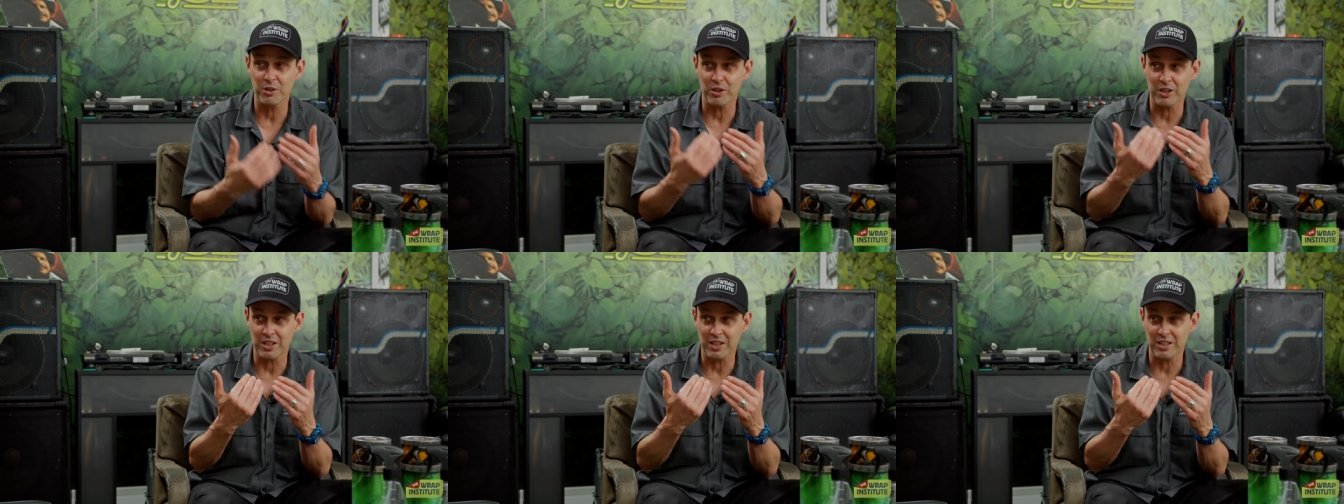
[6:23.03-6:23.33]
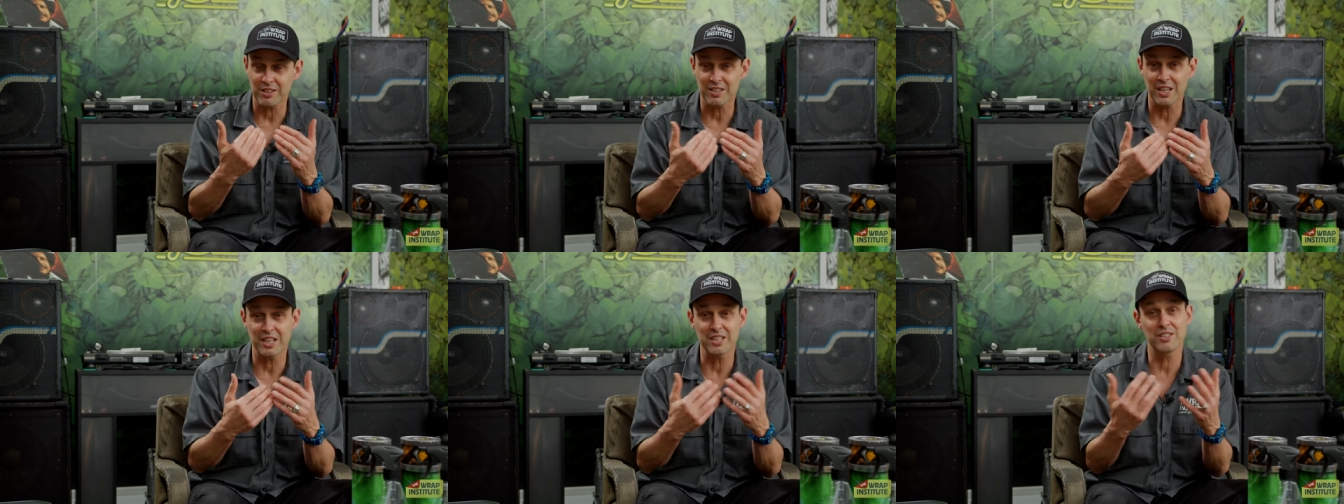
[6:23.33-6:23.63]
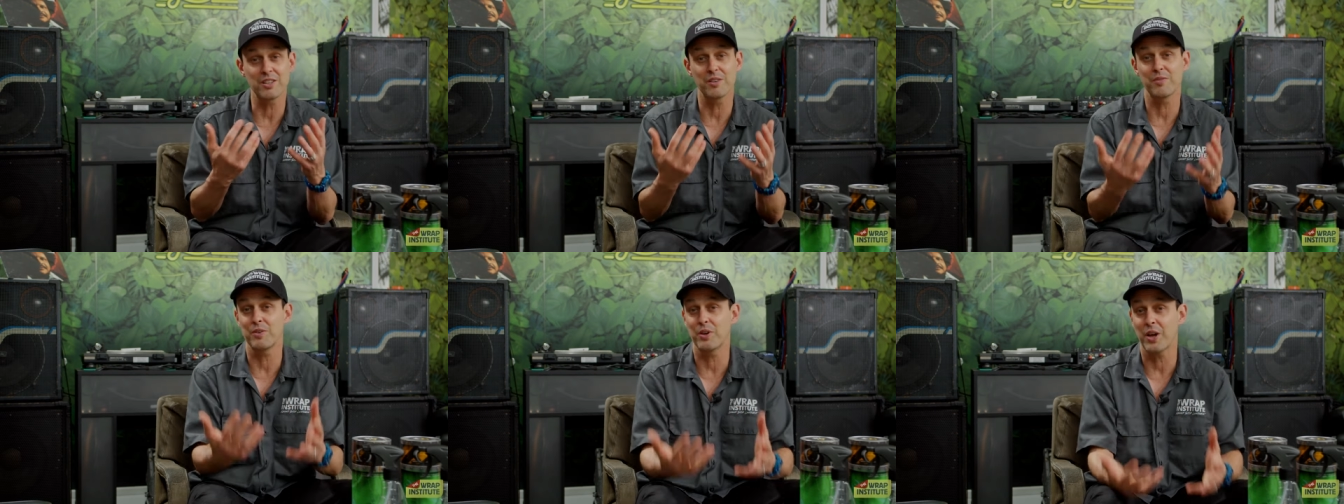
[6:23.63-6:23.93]
you already got a
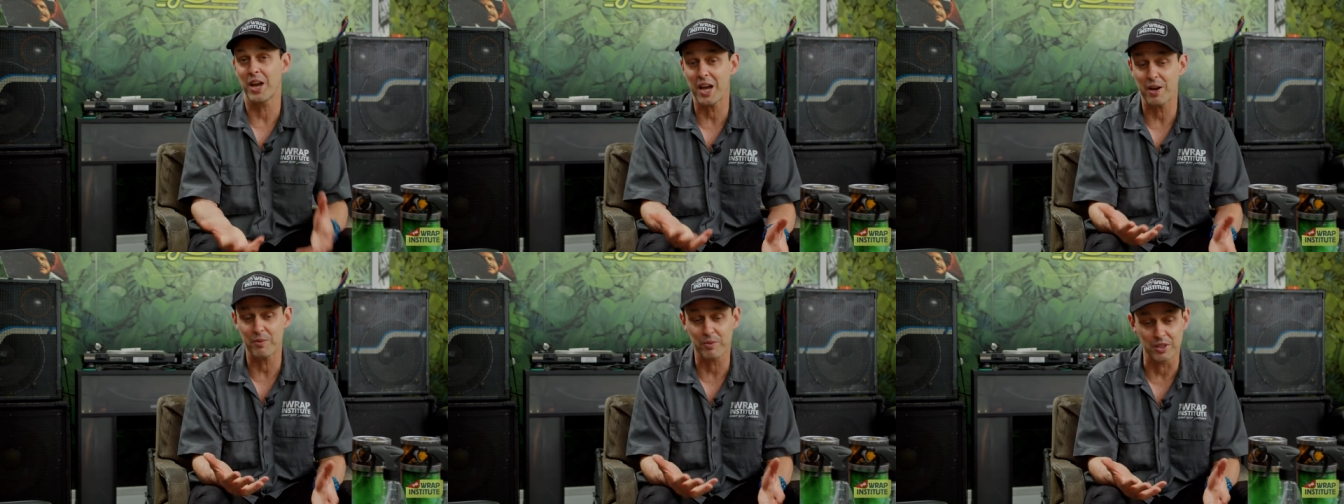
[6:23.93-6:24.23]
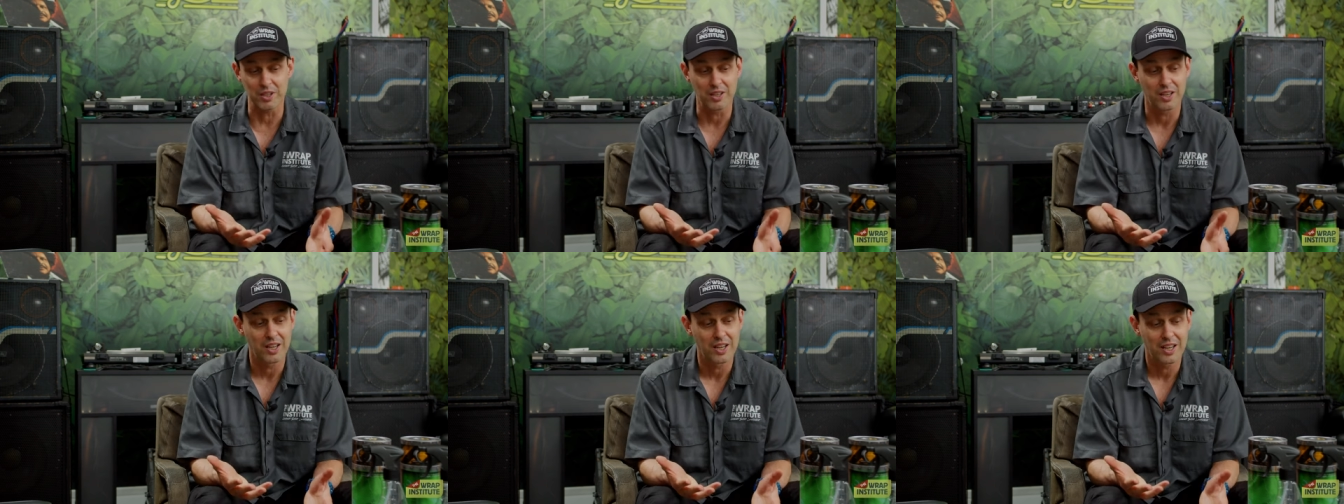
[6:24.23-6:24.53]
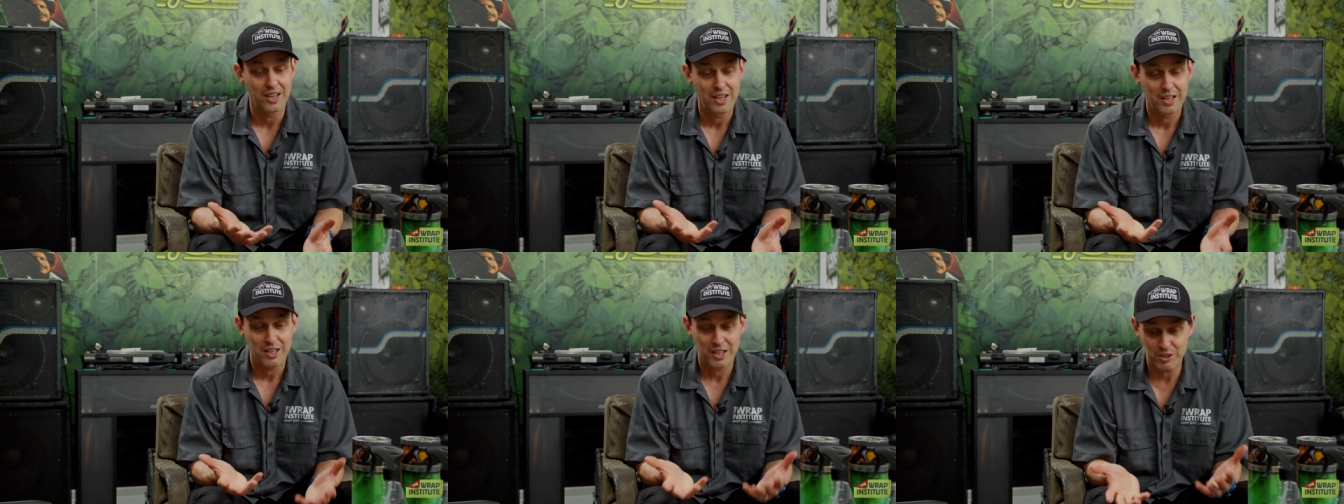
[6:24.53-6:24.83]
taste, and if you haven't,
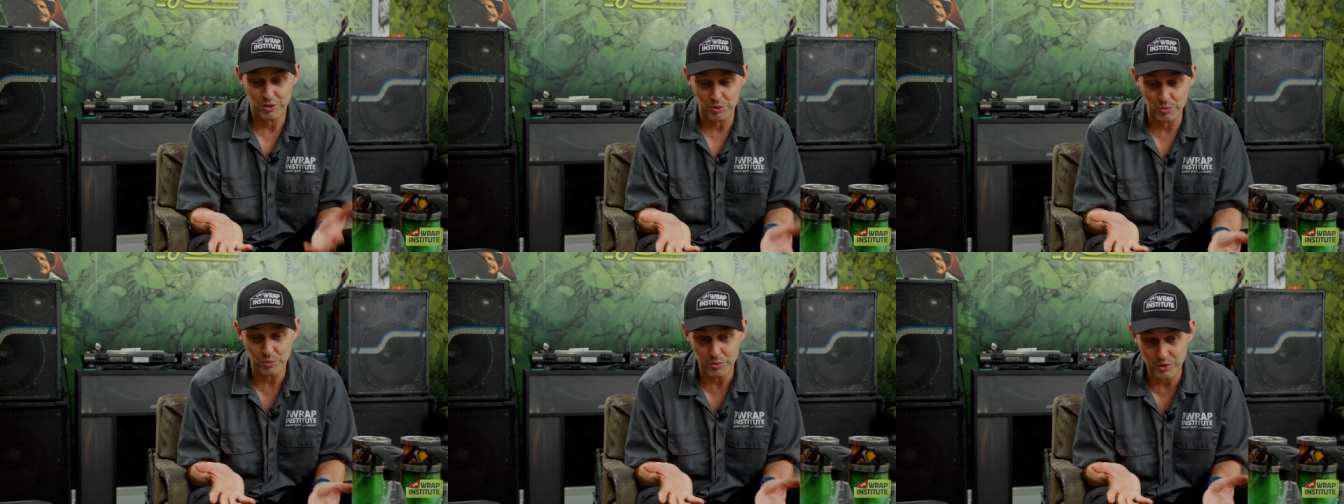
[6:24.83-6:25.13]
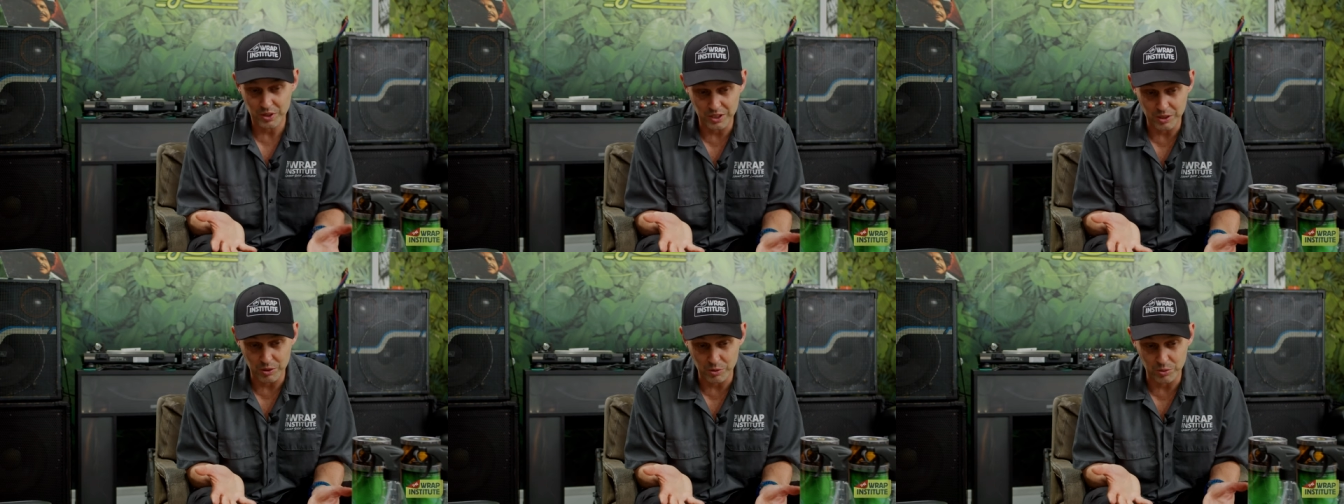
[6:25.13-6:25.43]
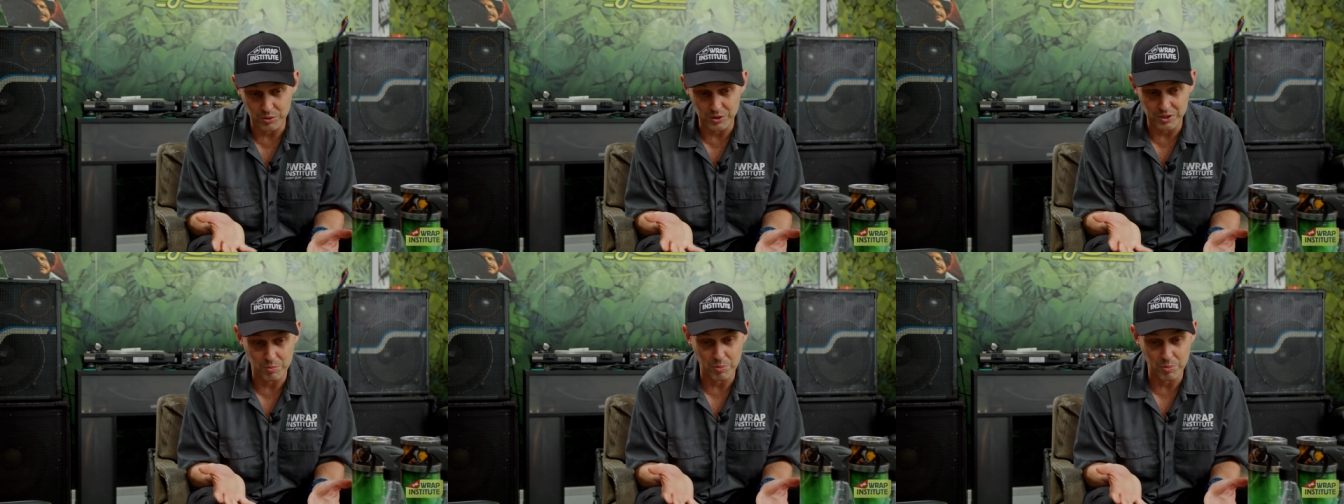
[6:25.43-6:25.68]
it's a really cool